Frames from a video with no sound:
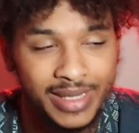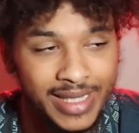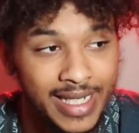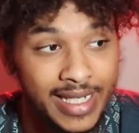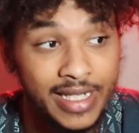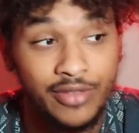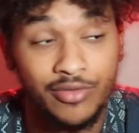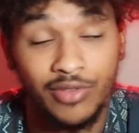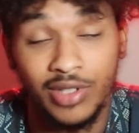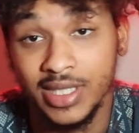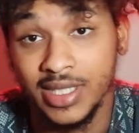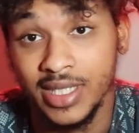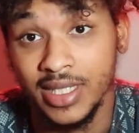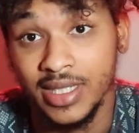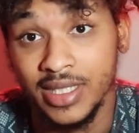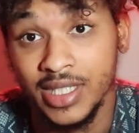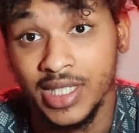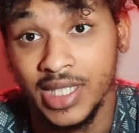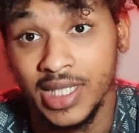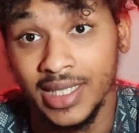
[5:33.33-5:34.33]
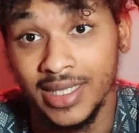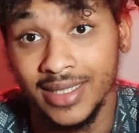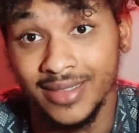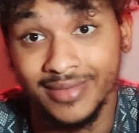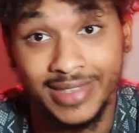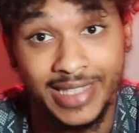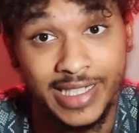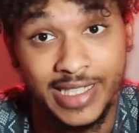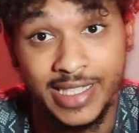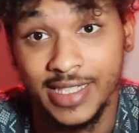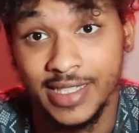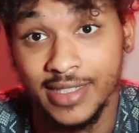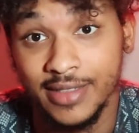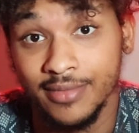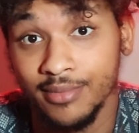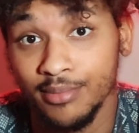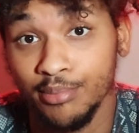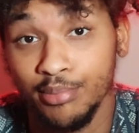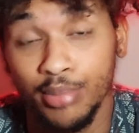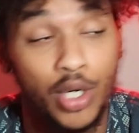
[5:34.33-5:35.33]
But then he runs into
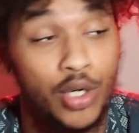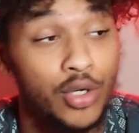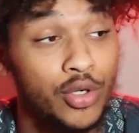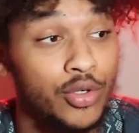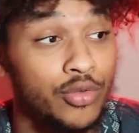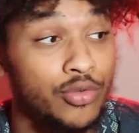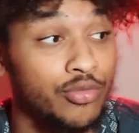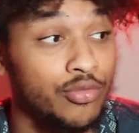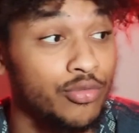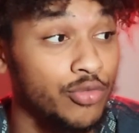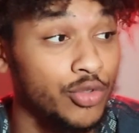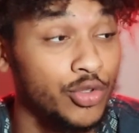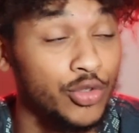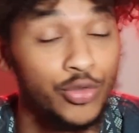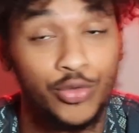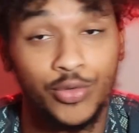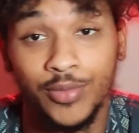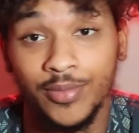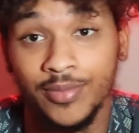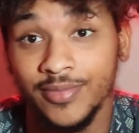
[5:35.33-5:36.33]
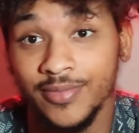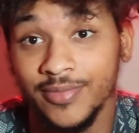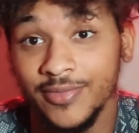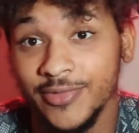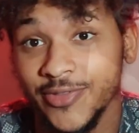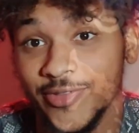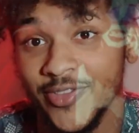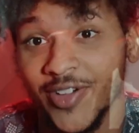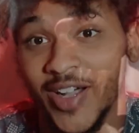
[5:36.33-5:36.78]
this barroom